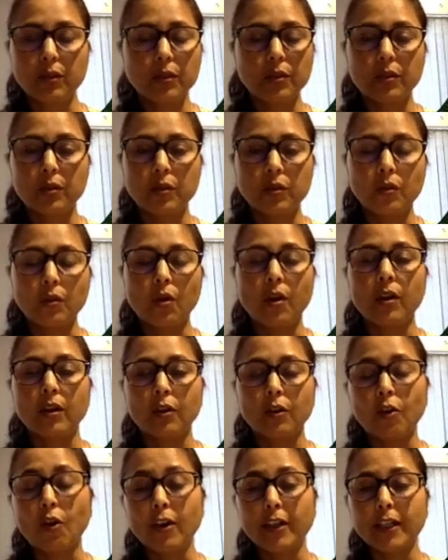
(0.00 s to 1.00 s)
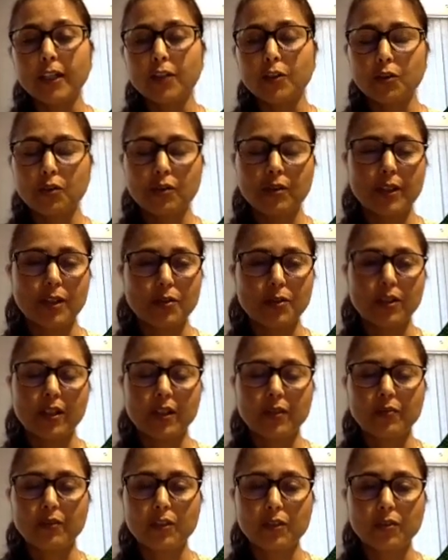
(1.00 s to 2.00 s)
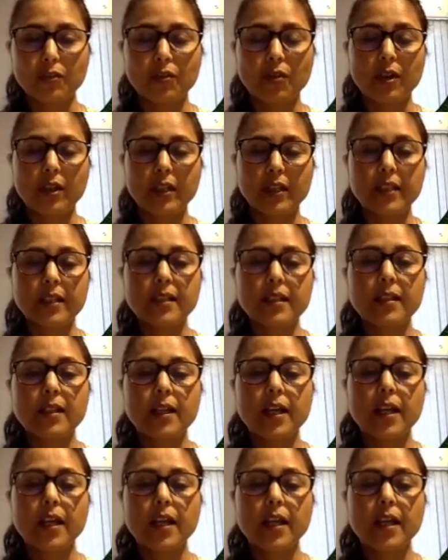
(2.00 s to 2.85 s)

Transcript: your content, should resonate with your audience.